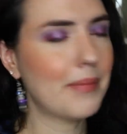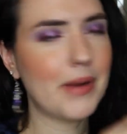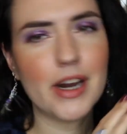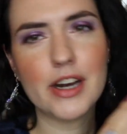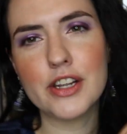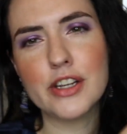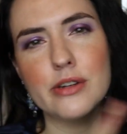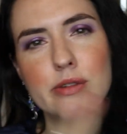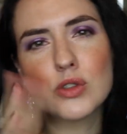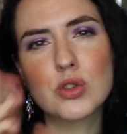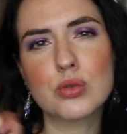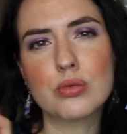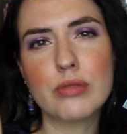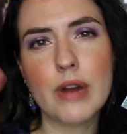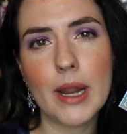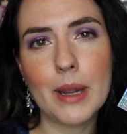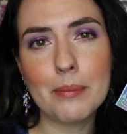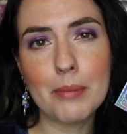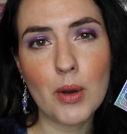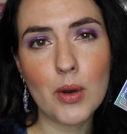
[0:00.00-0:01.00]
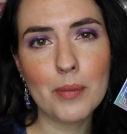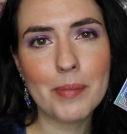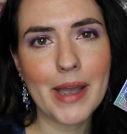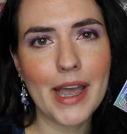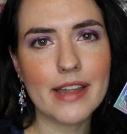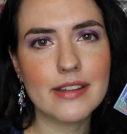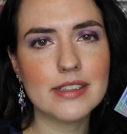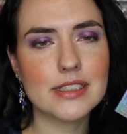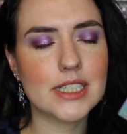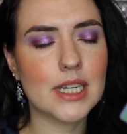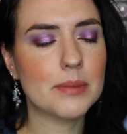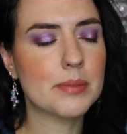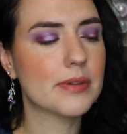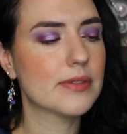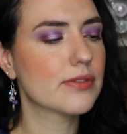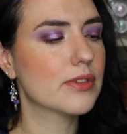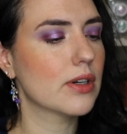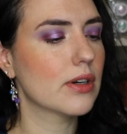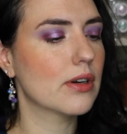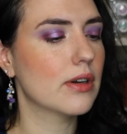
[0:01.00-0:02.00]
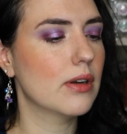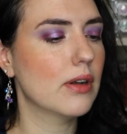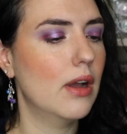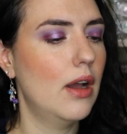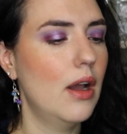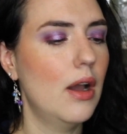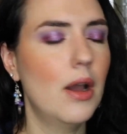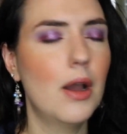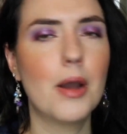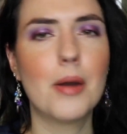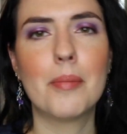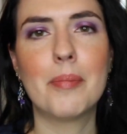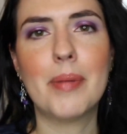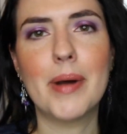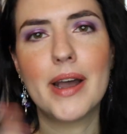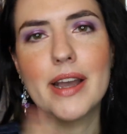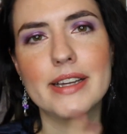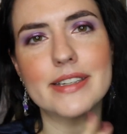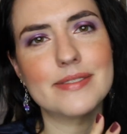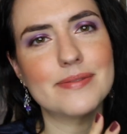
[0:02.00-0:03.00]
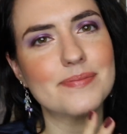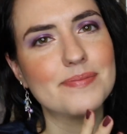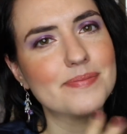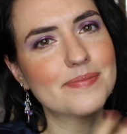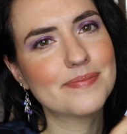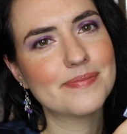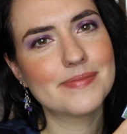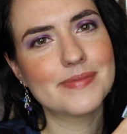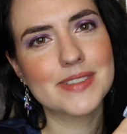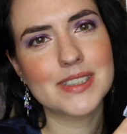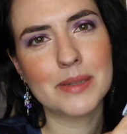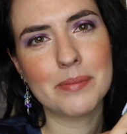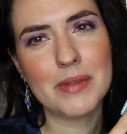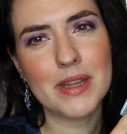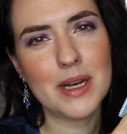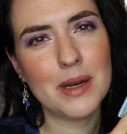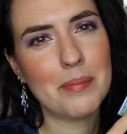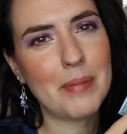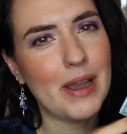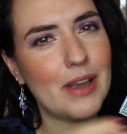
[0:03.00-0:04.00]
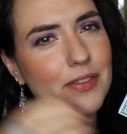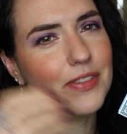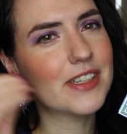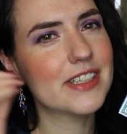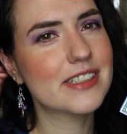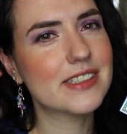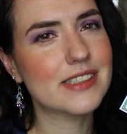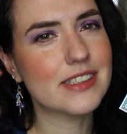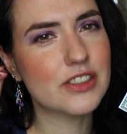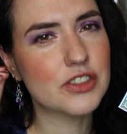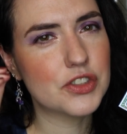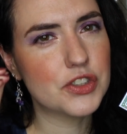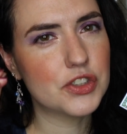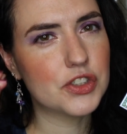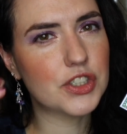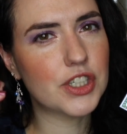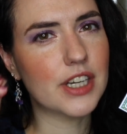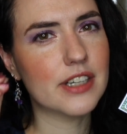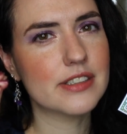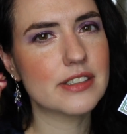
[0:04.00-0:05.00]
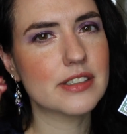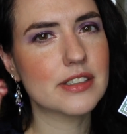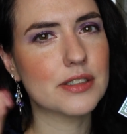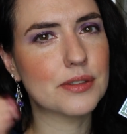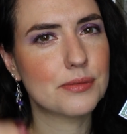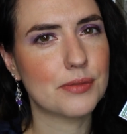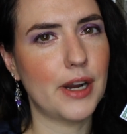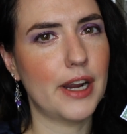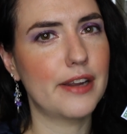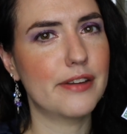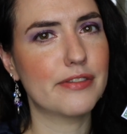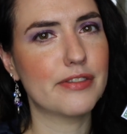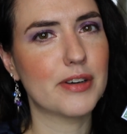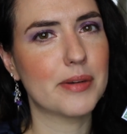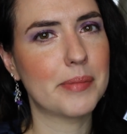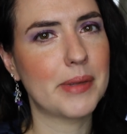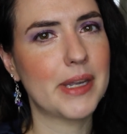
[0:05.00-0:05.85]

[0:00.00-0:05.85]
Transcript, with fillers: I'm not a huge rainbow palette type of girl, but something about this is just right for